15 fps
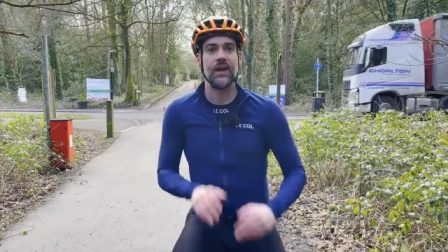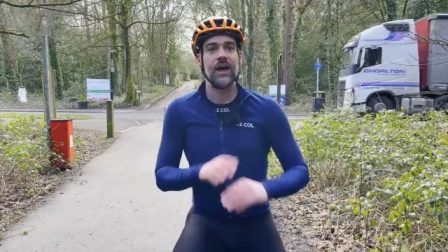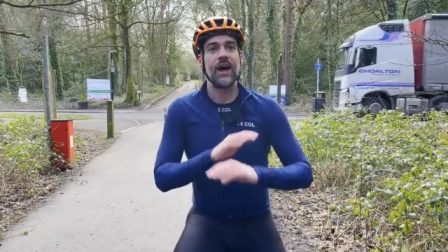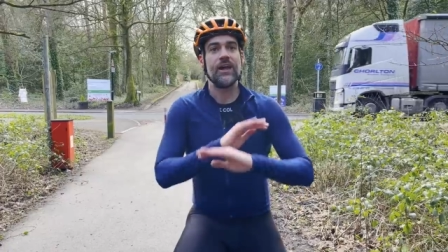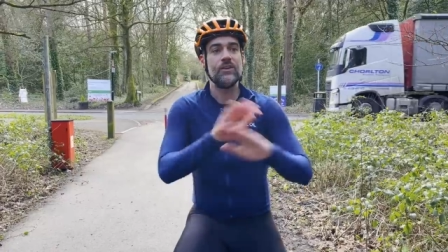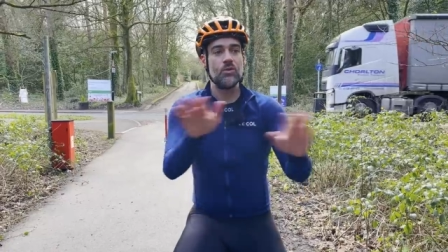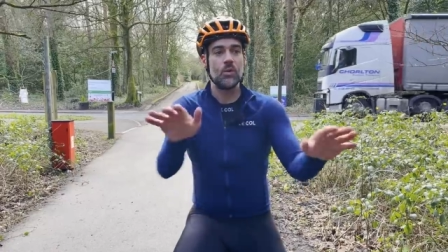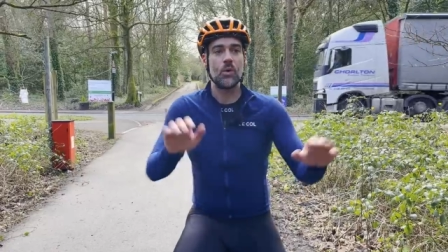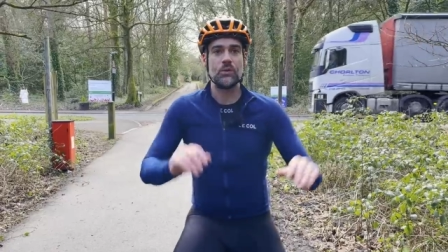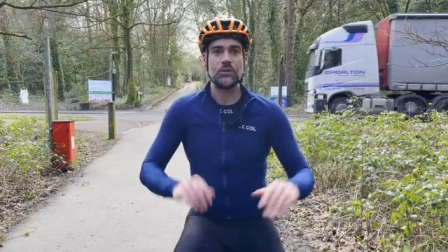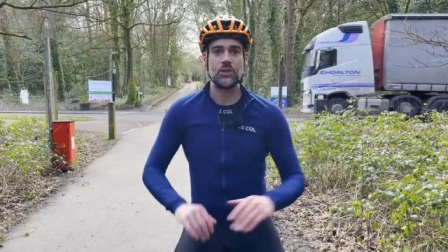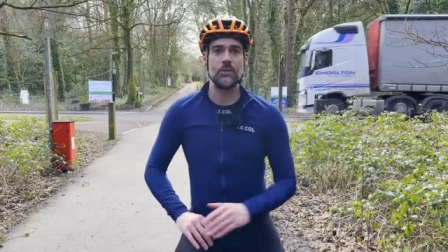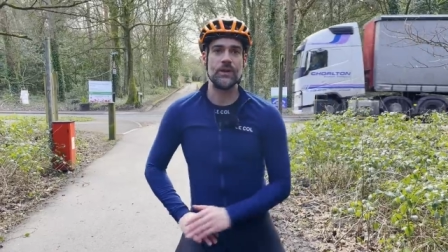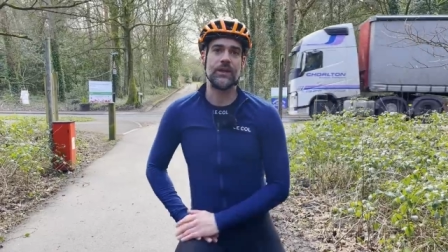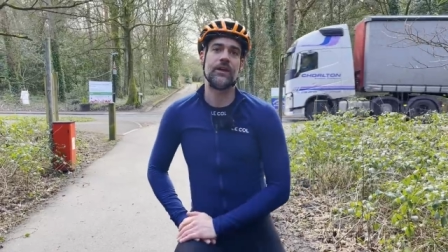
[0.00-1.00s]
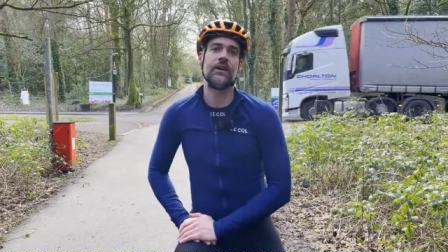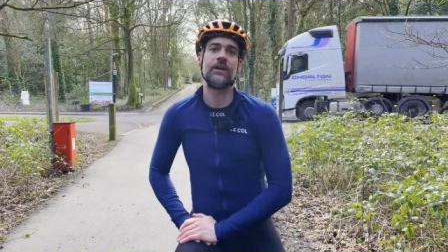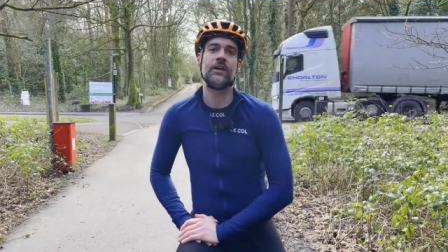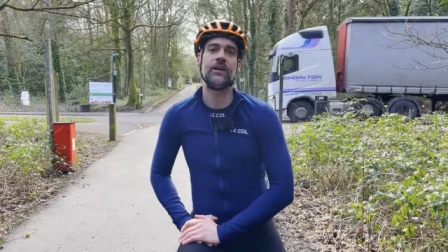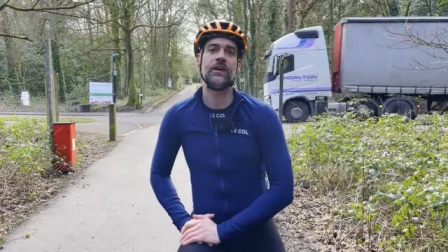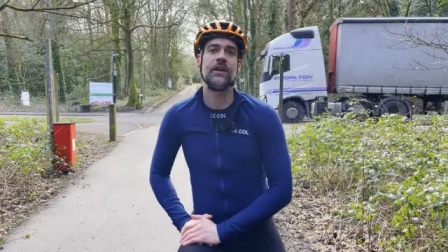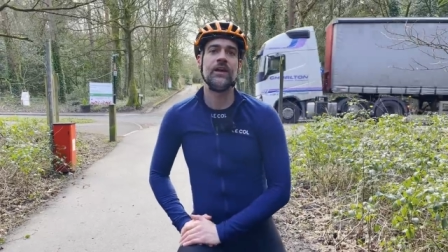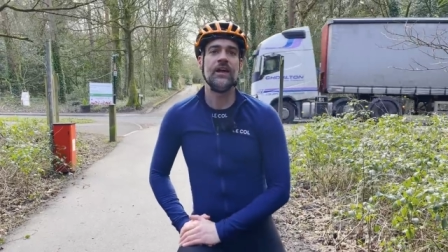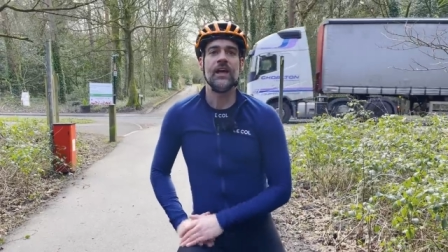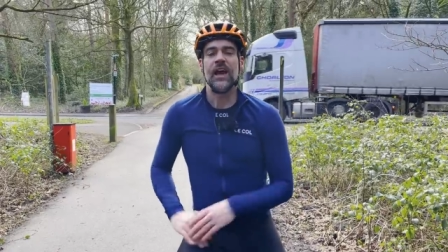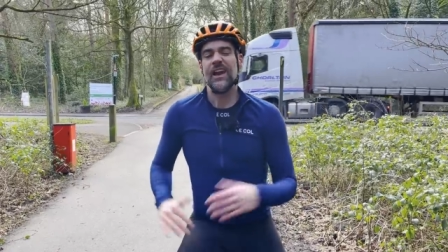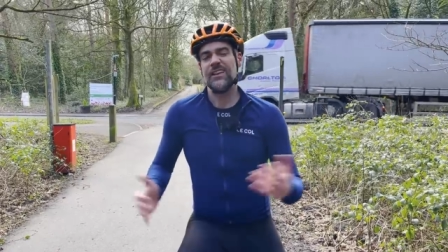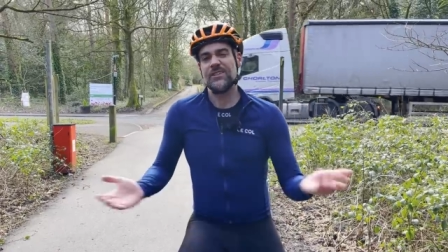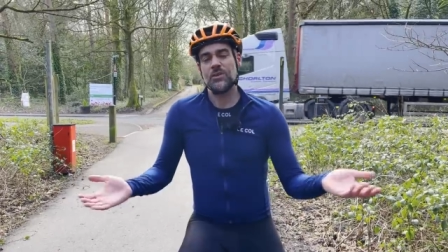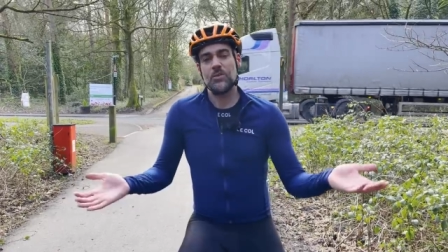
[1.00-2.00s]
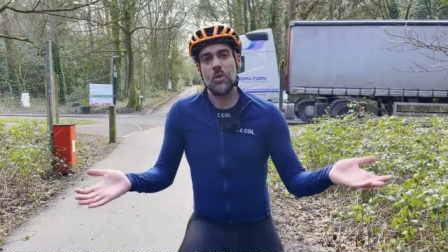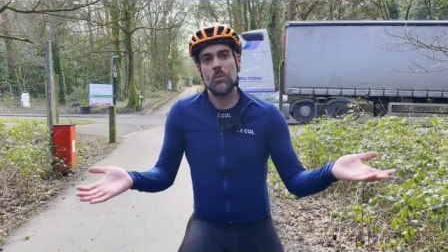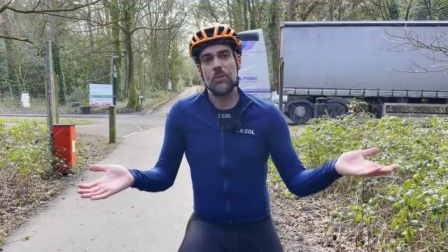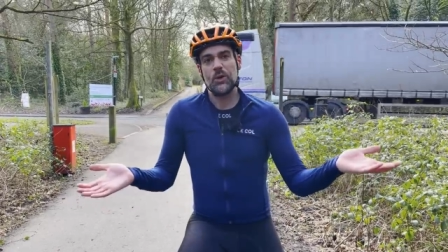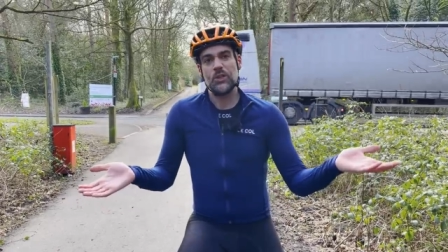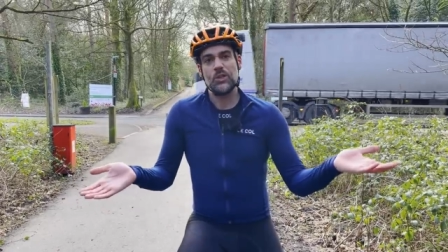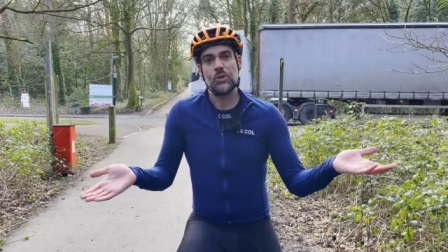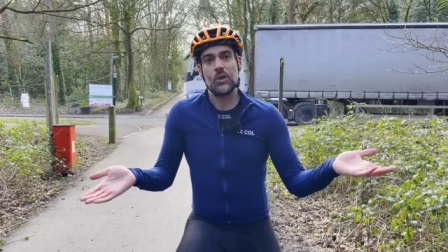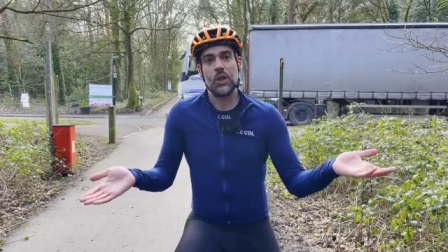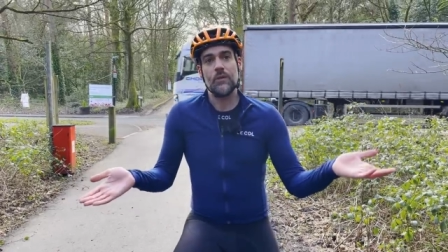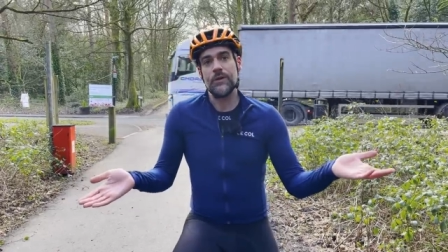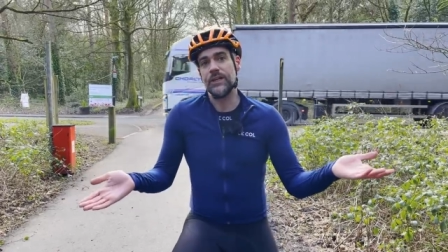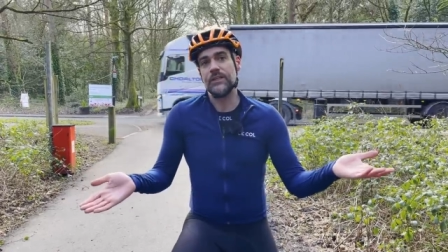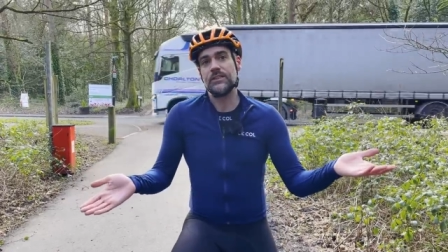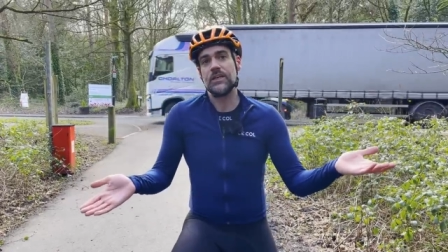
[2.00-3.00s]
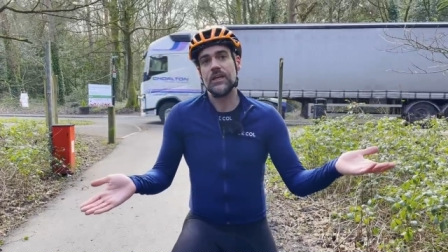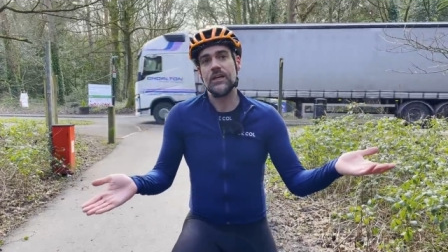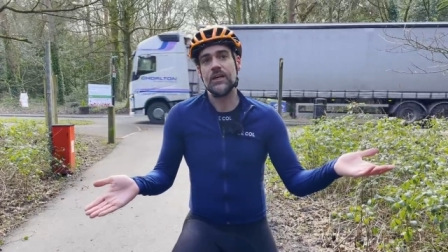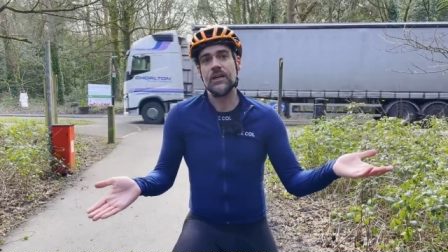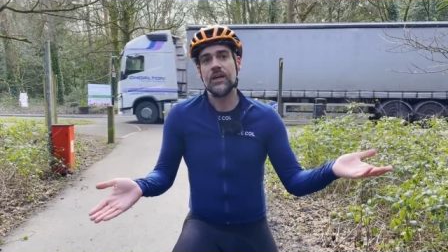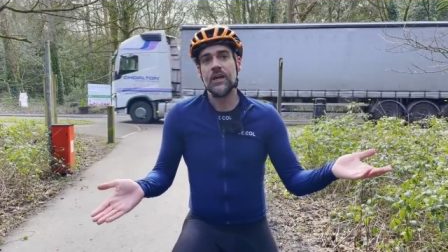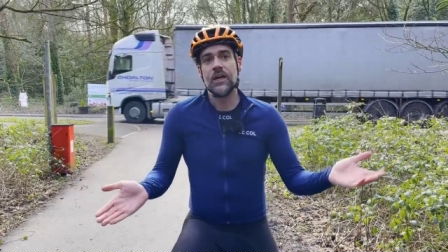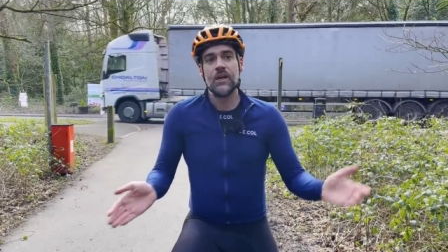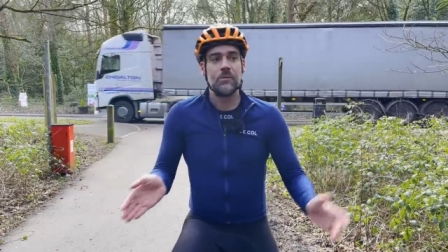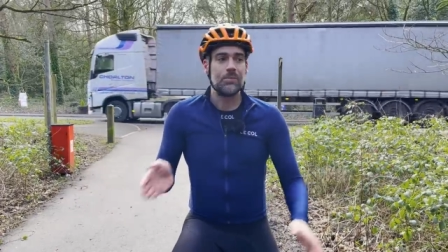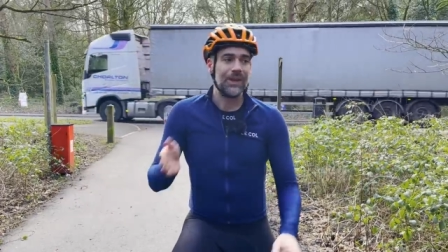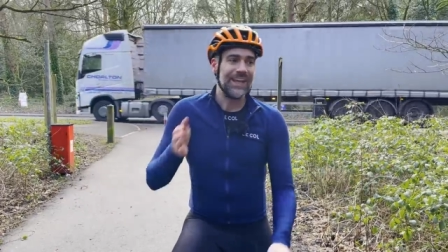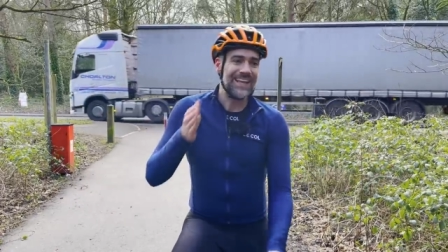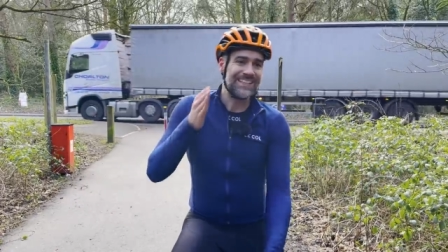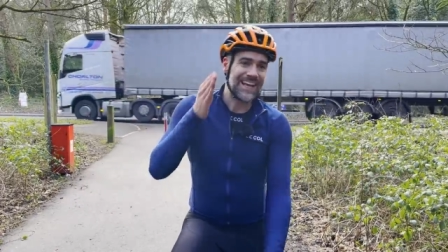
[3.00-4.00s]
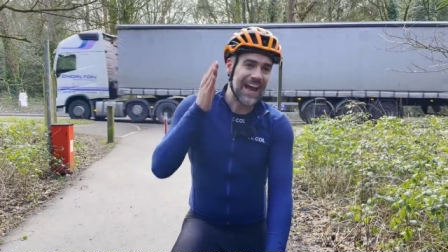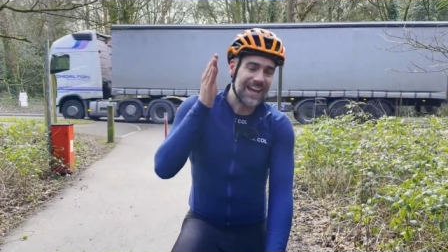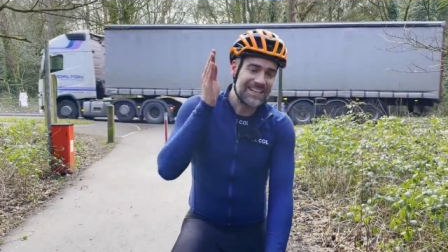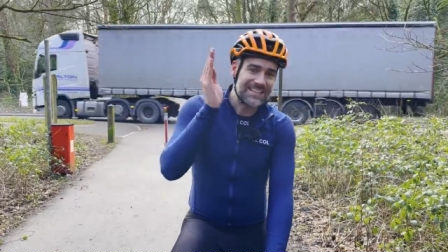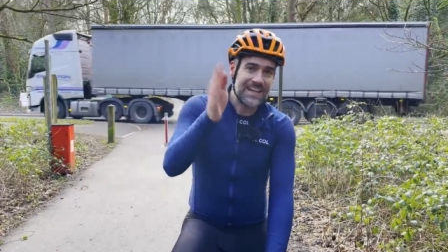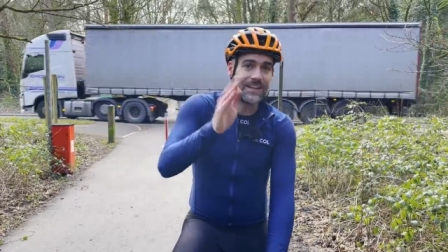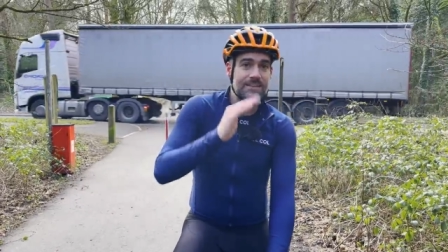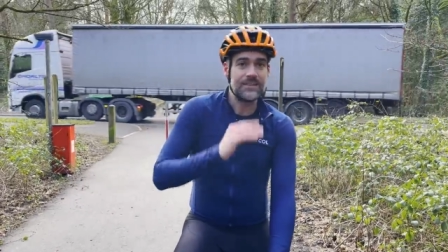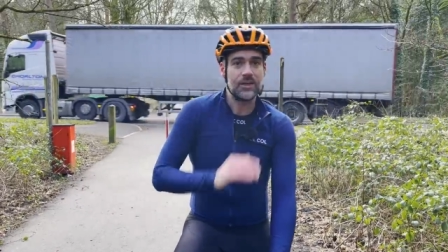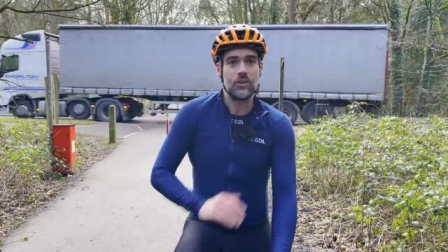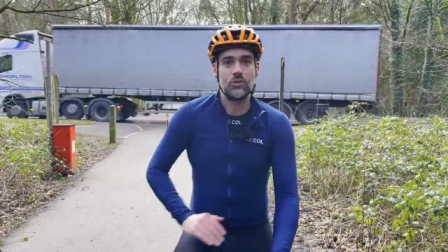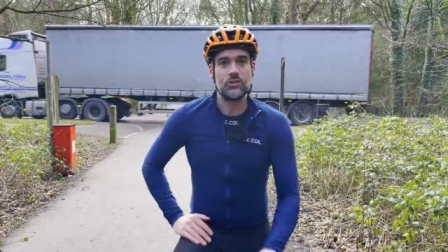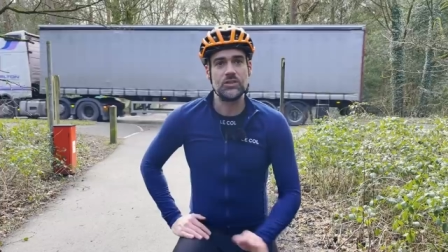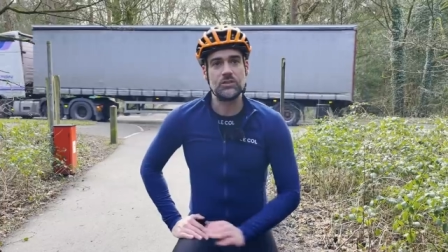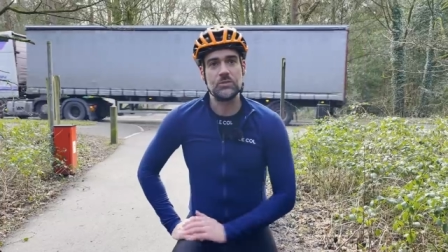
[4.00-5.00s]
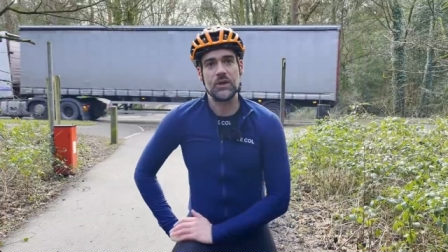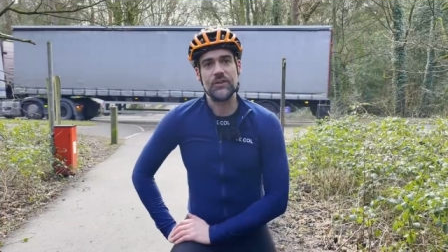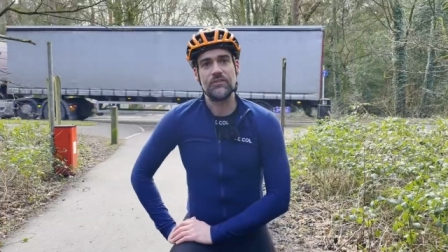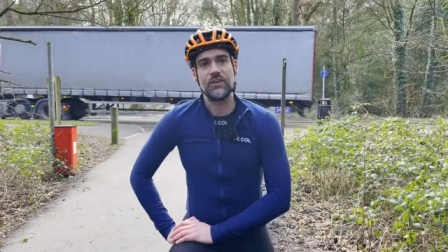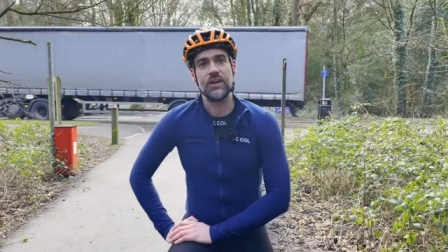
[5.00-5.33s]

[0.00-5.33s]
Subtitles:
I knew what was coming. And it's only 1.2 kilometres, but it is identical to Zwift.